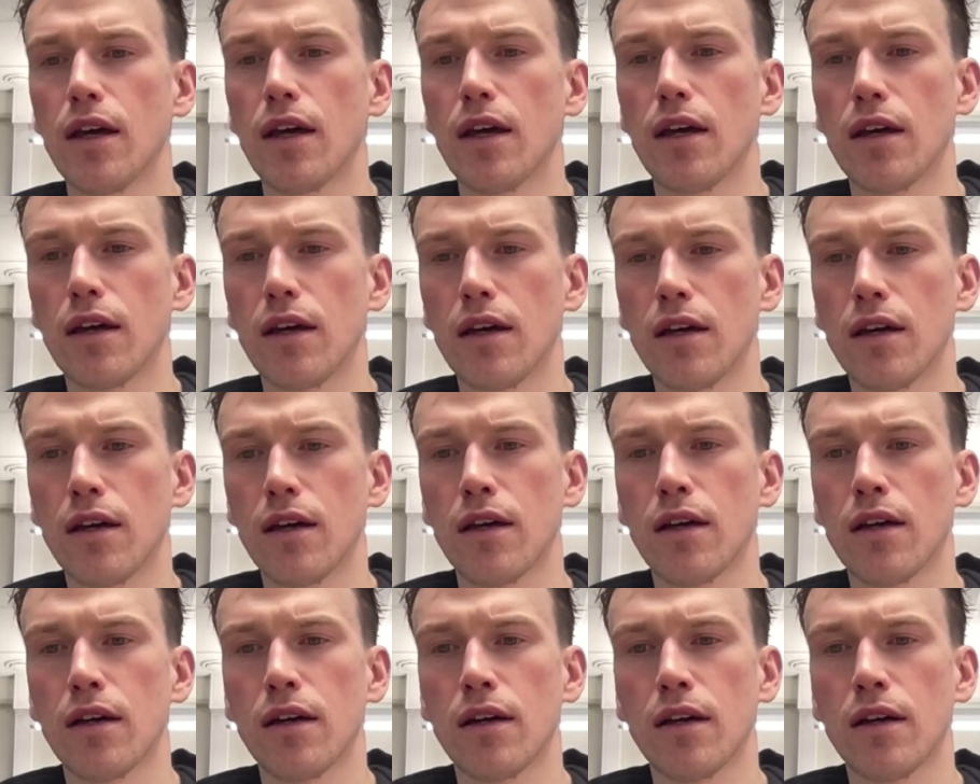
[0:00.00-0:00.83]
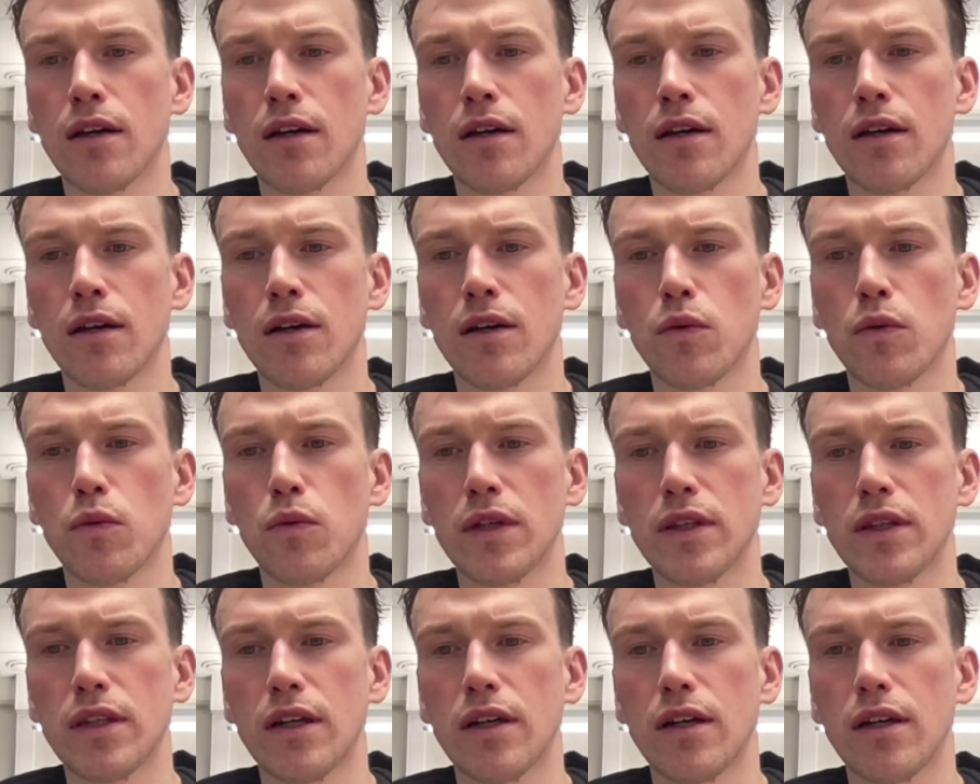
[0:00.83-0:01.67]

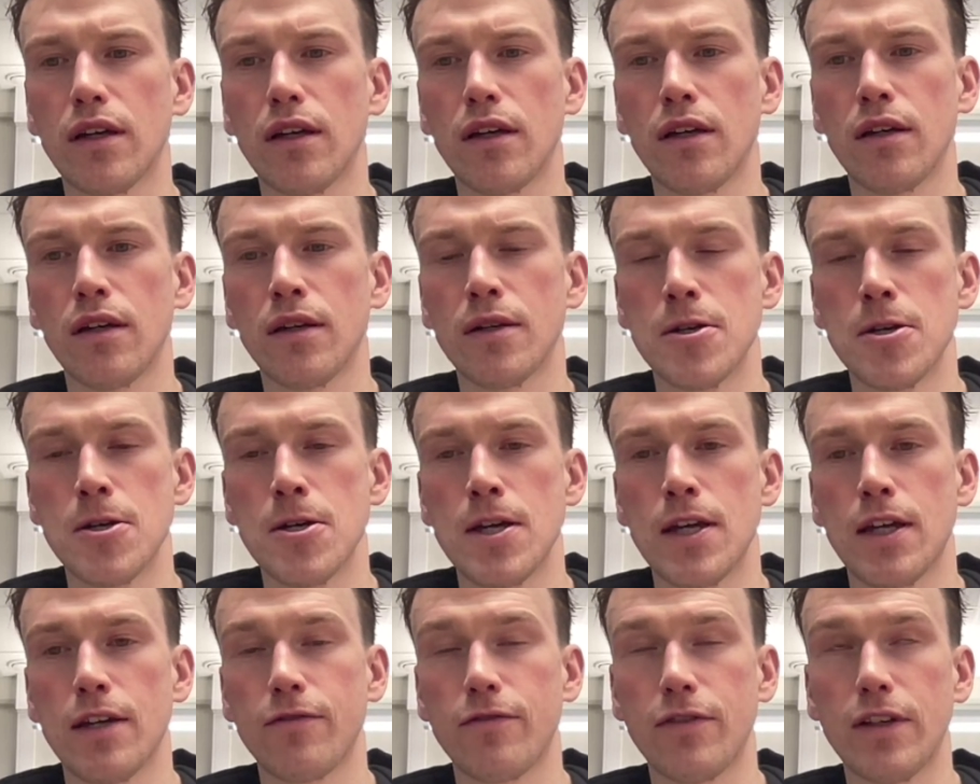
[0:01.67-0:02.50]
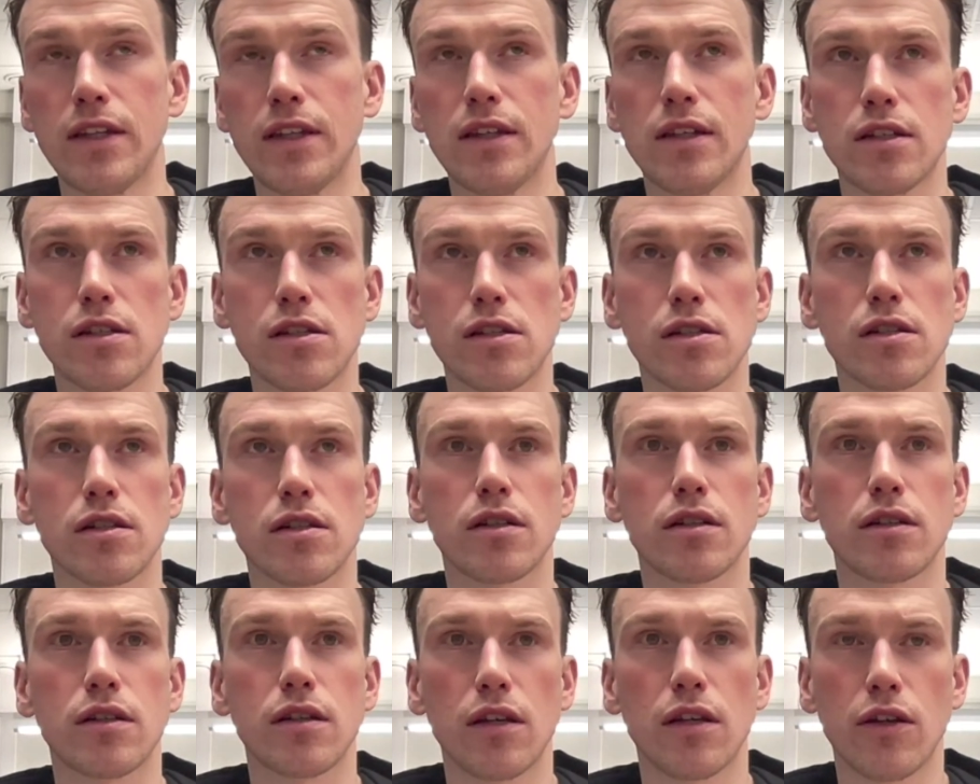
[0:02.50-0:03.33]
when I
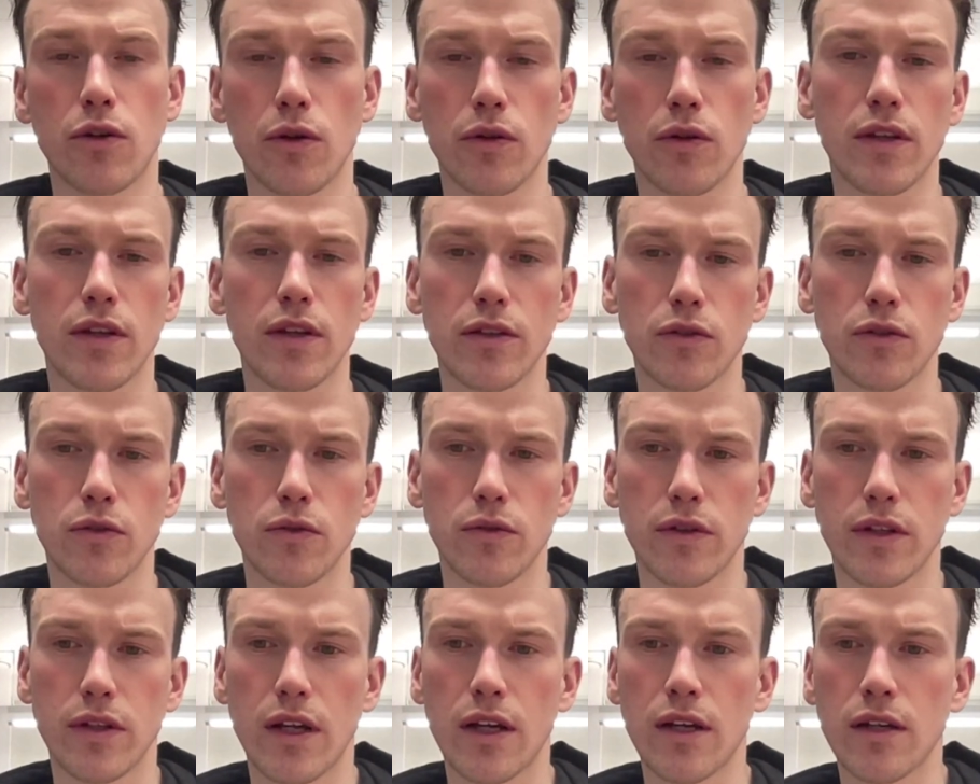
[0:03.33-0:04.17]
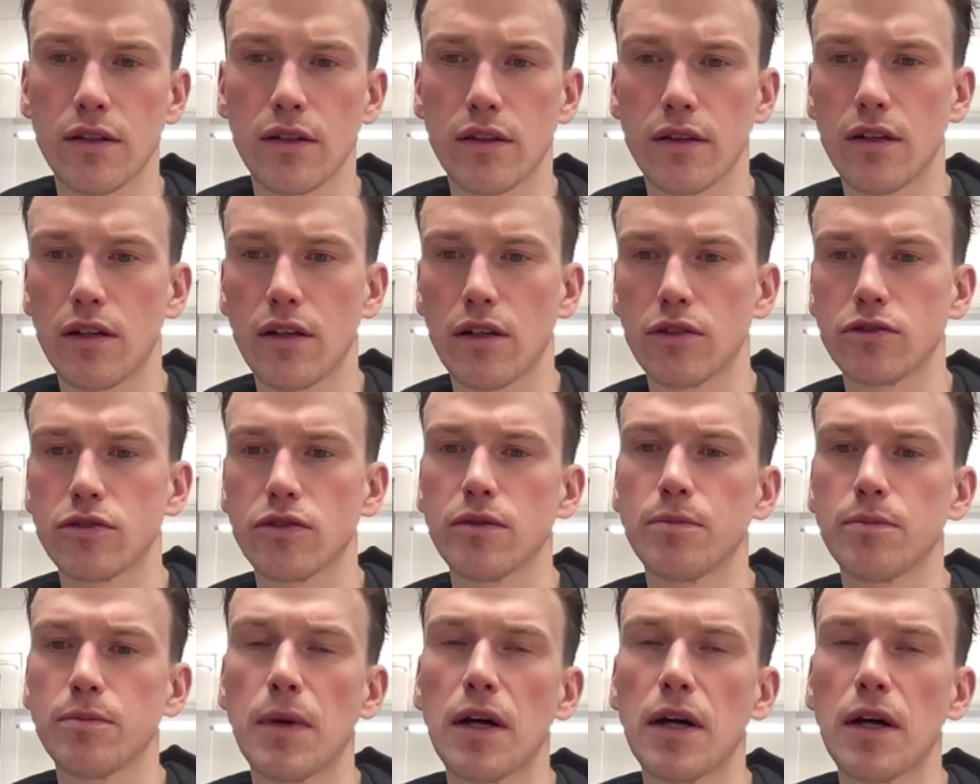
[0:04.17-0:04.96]
finished Rondane 100, the 100